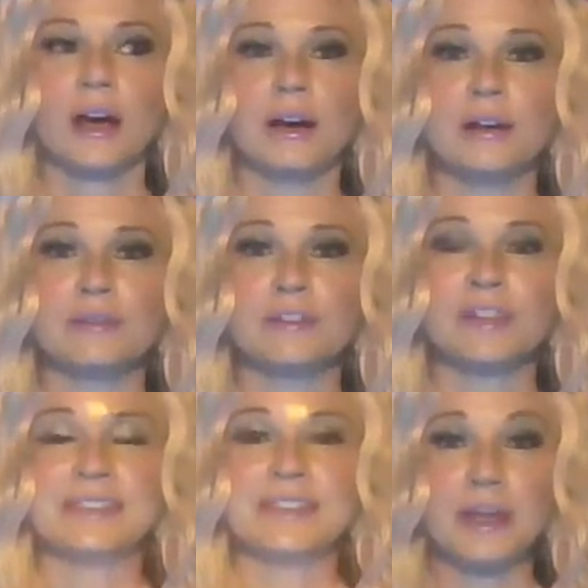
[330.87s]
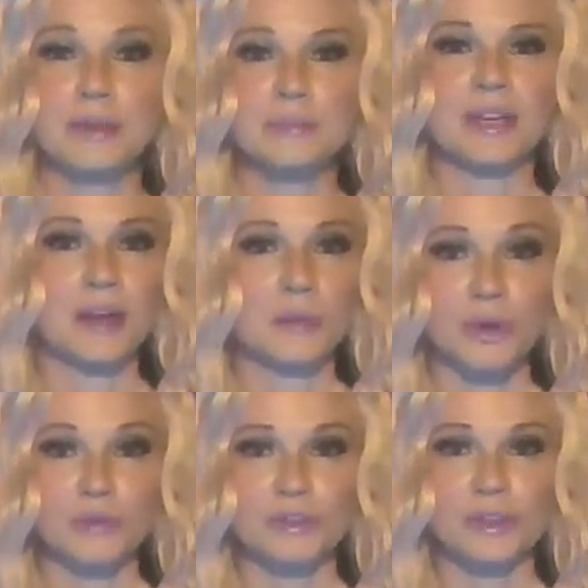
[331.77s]
of contentment come
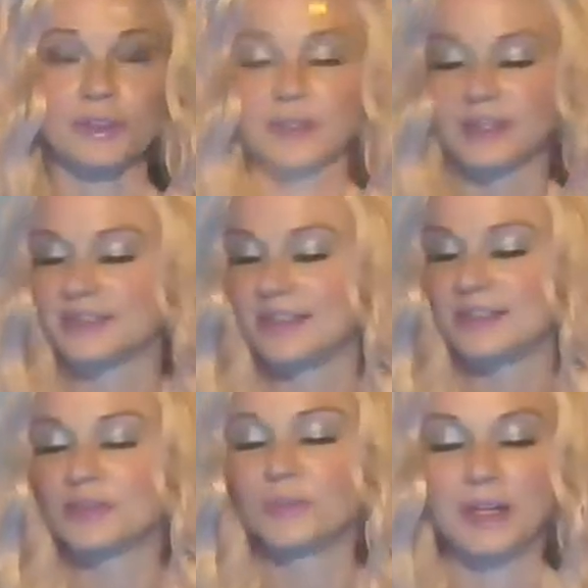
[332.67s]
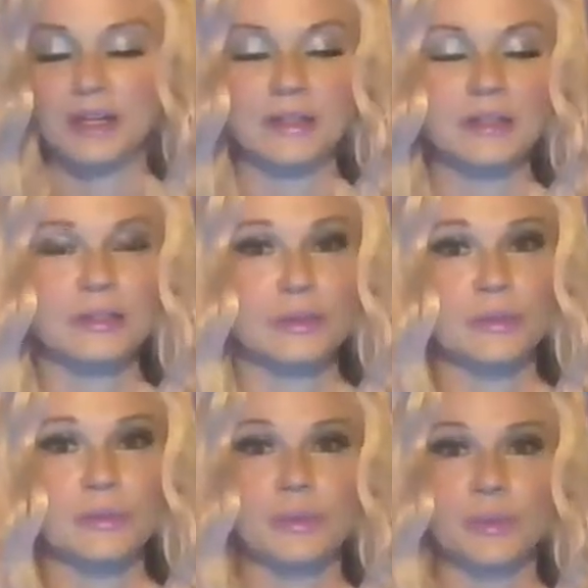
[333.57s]
over, because that's the way
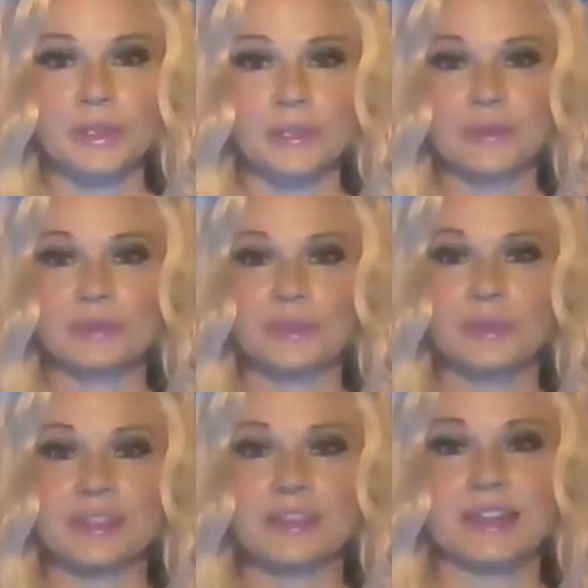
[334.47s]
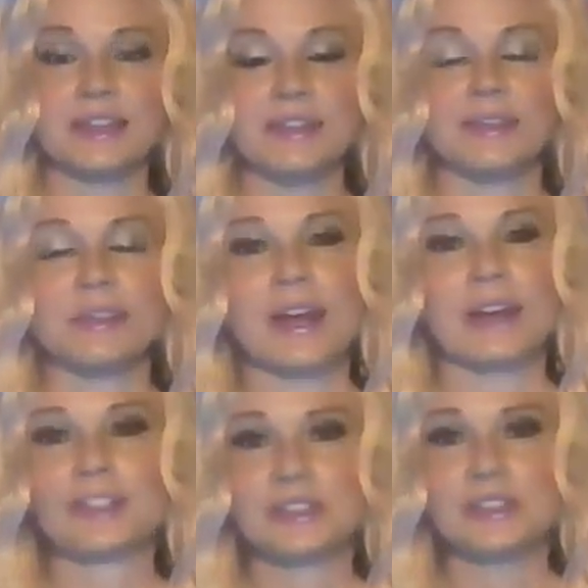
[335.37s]
you will notice that you're
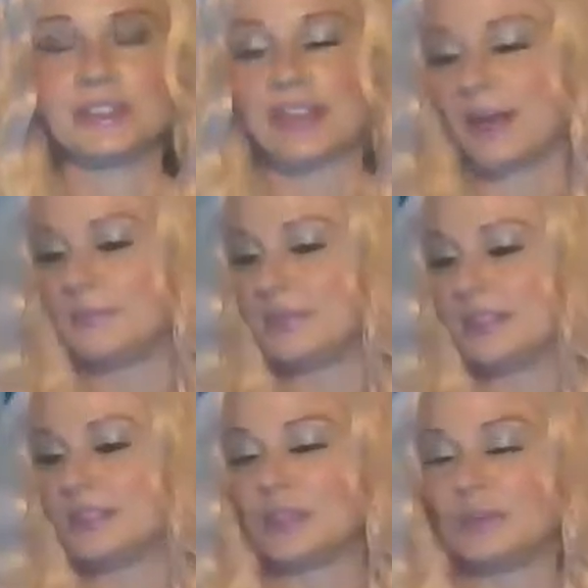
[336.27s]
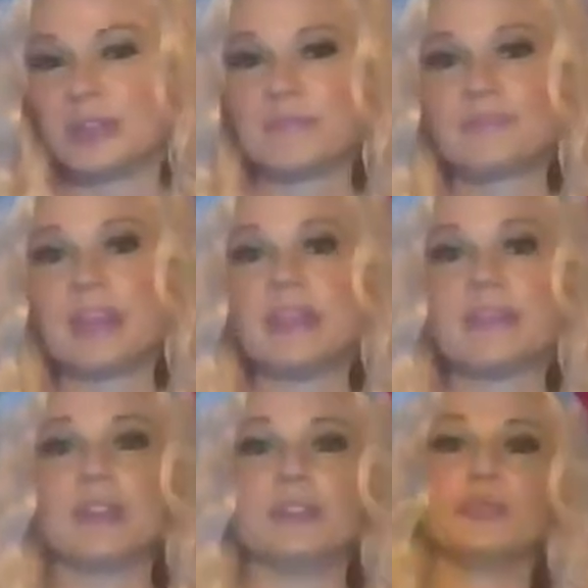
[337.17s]
actually tapped into it.
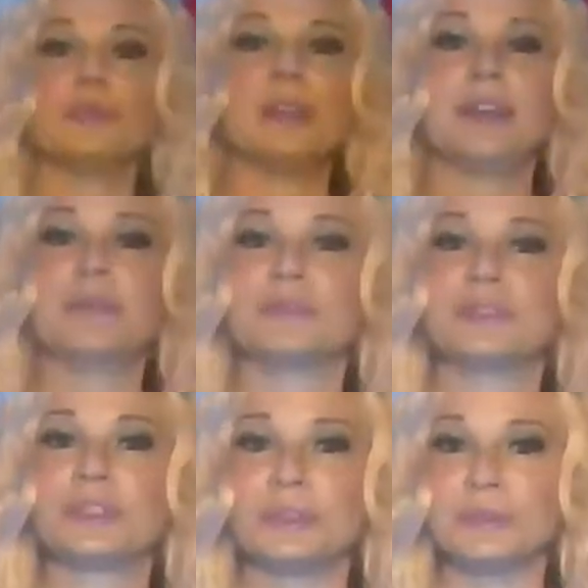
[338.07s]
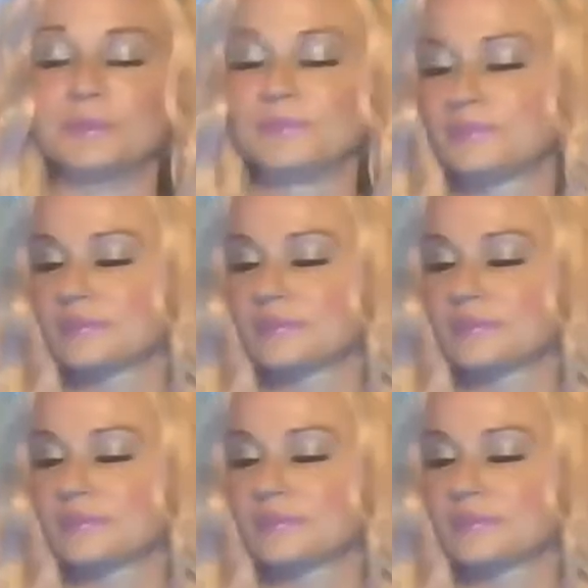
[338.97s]
And then you'll be able to